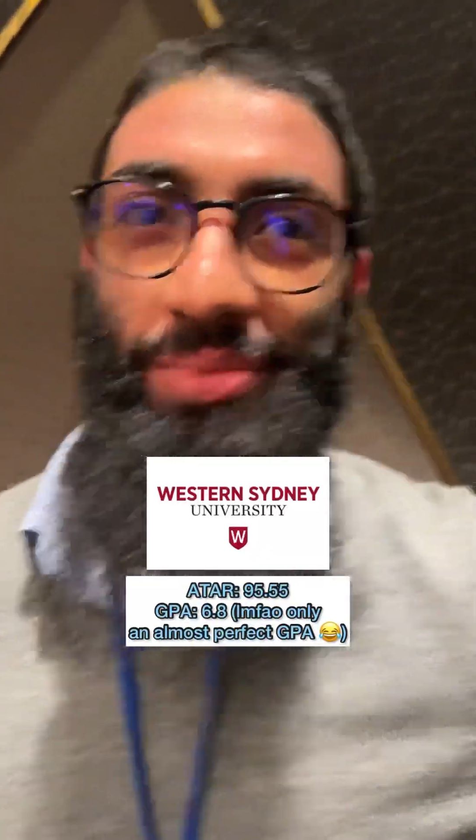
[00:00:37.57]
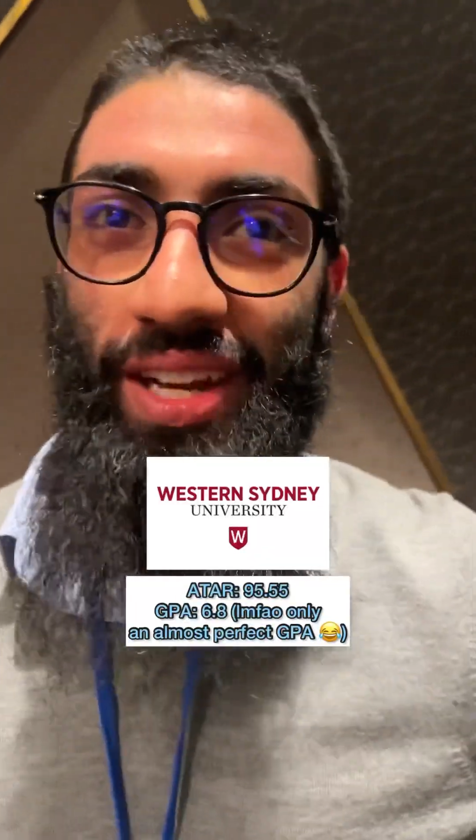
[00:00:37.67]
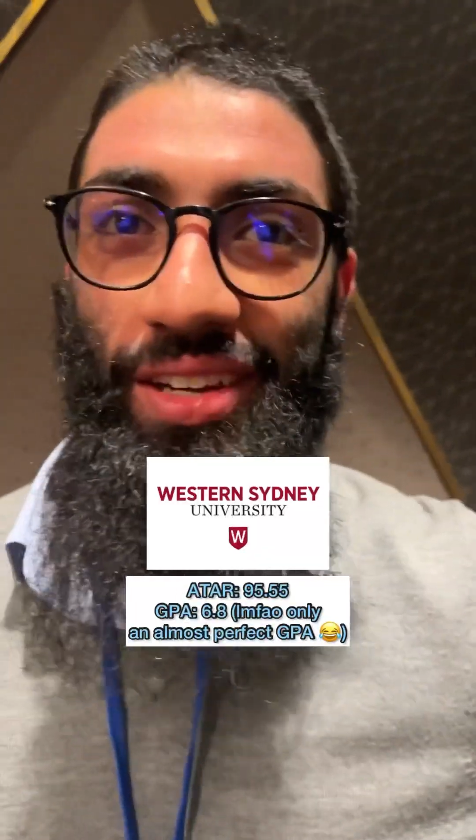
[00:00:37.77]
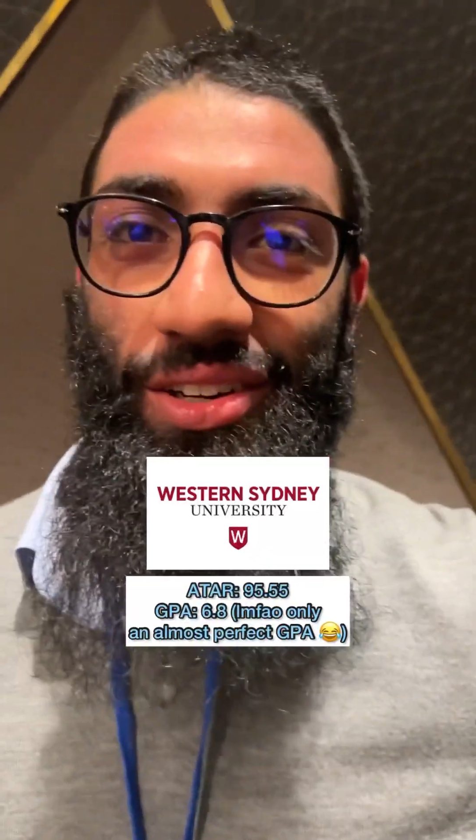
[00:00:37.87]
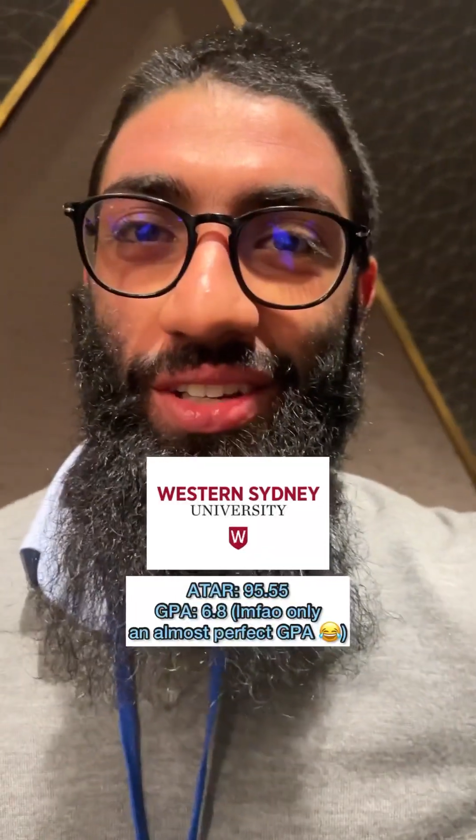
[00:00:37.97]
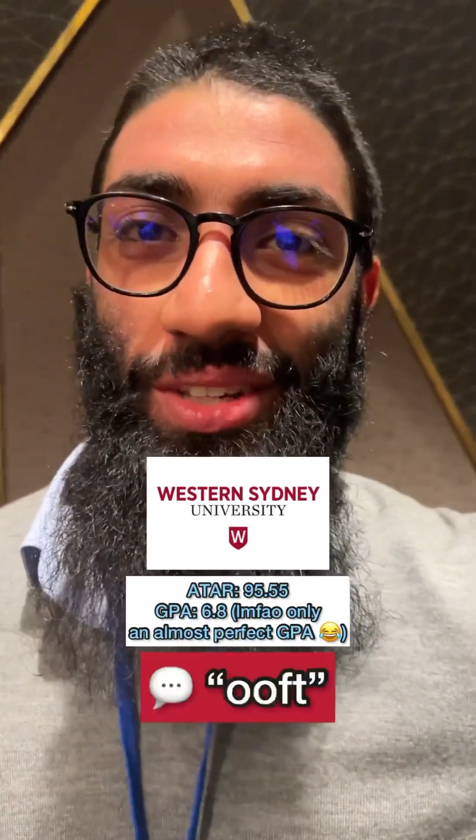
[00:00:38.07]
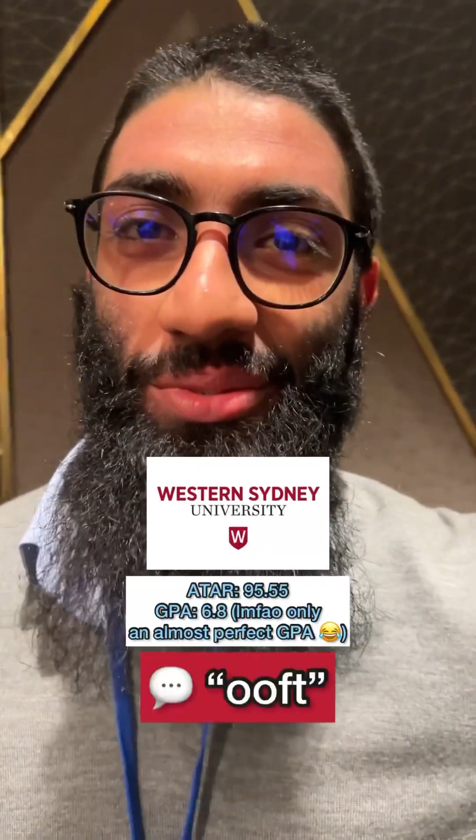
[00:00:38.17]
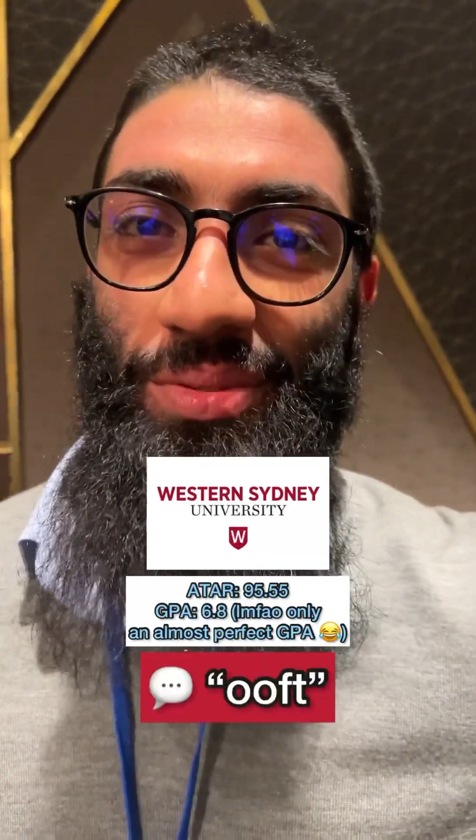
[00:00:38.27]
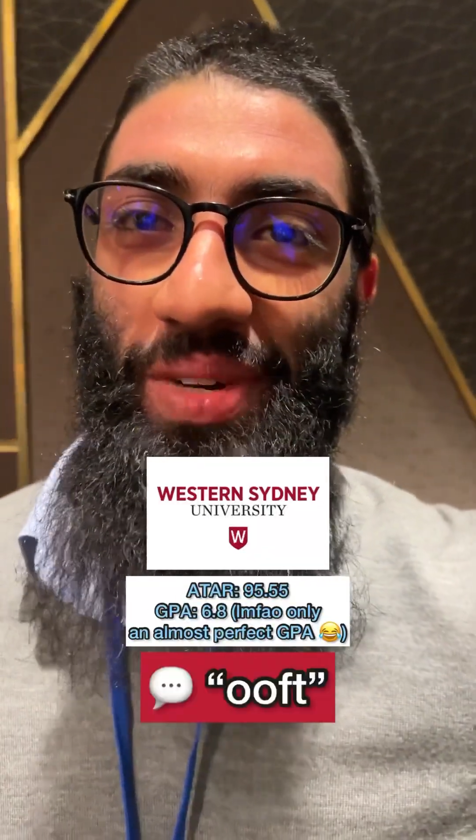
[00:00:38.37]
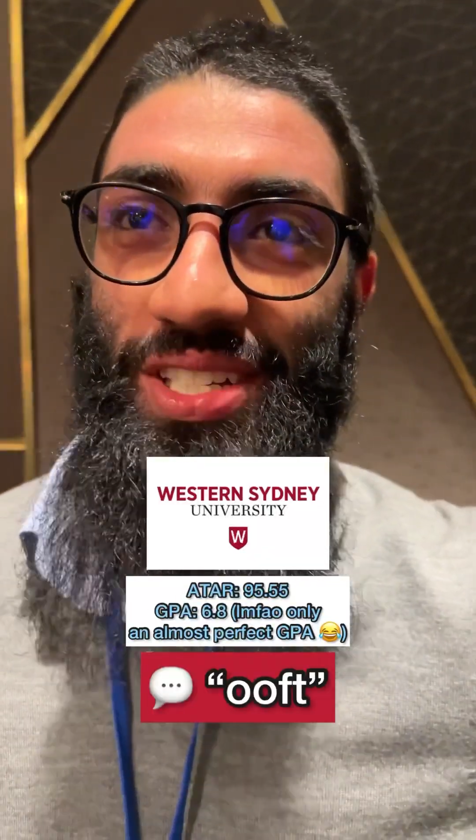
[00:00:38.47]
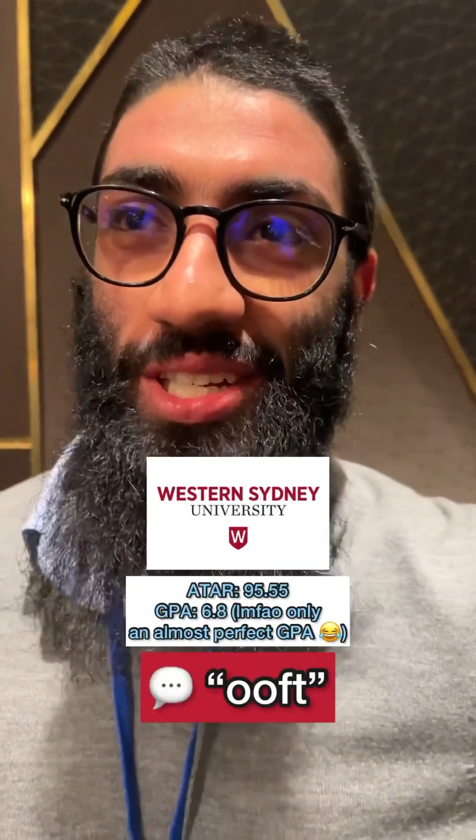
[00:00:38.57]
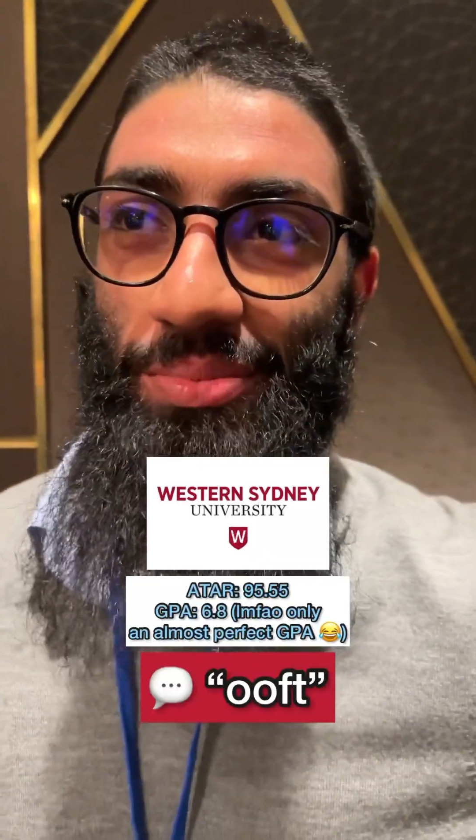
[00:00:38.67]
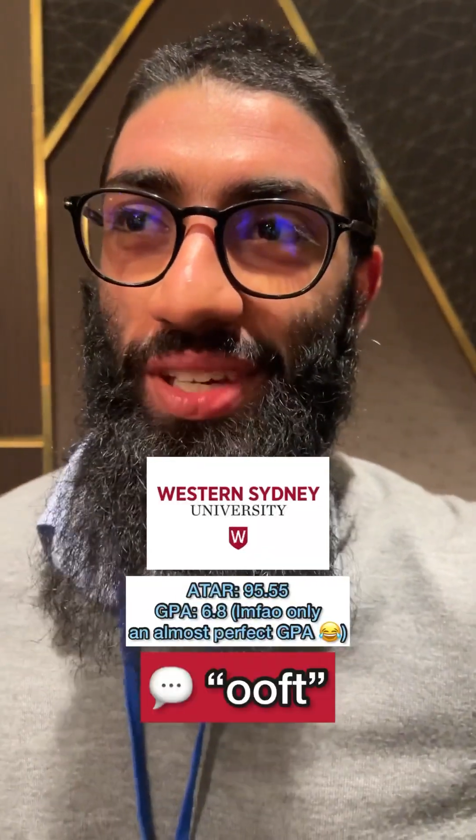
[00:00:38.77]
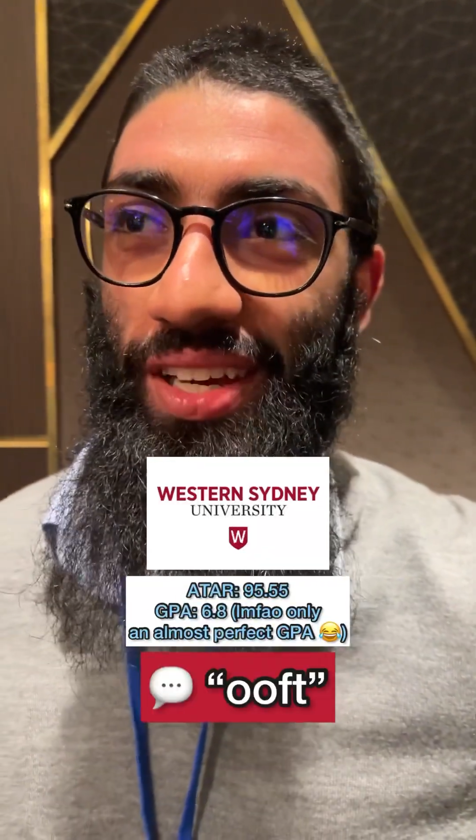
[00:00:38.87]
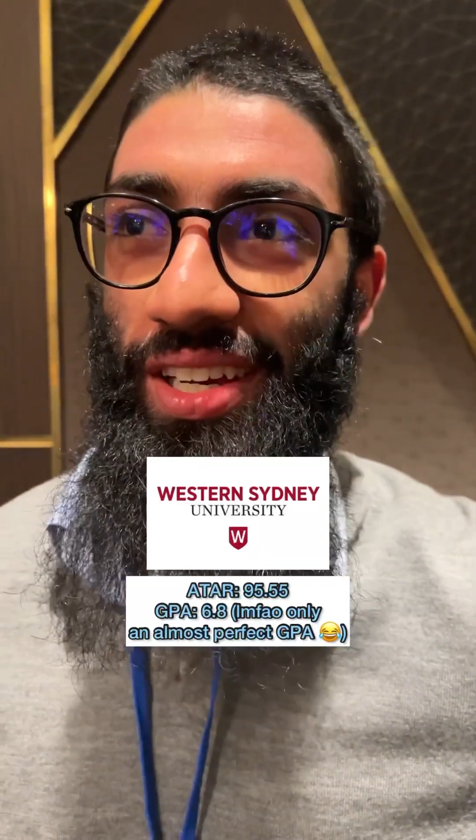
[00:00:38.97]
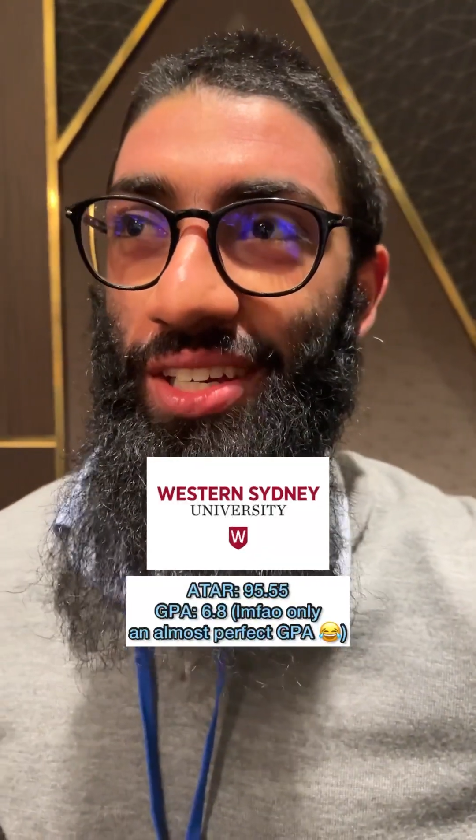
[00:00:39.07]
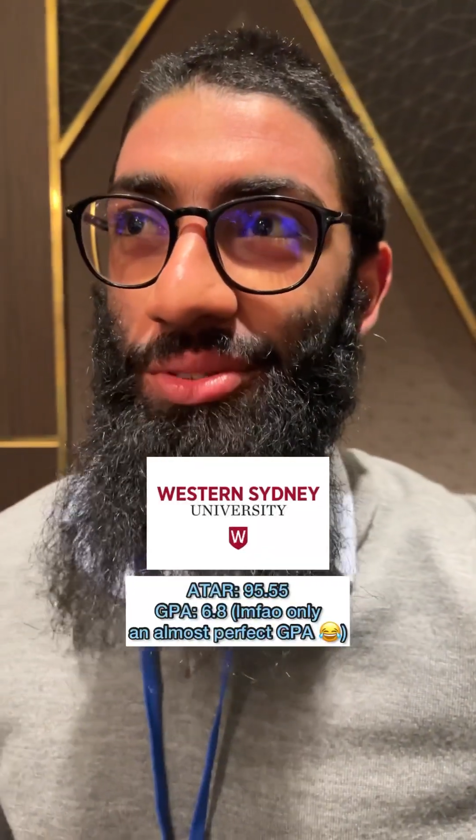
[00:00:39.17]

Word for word: but I got in with my GPA,